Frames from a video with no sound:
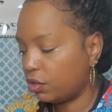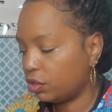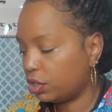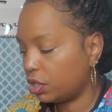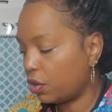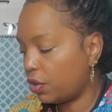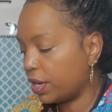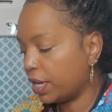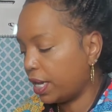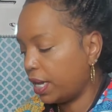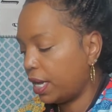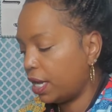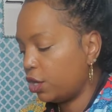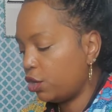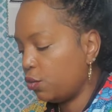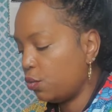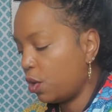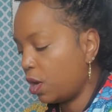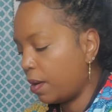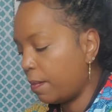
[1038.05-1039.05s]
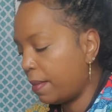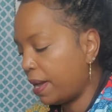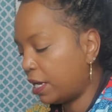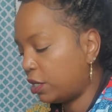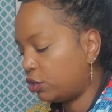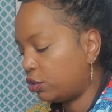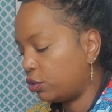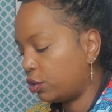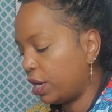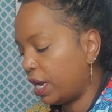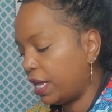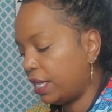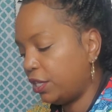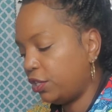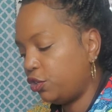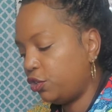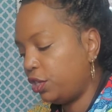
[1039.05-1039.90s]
So again, you want to make sure, and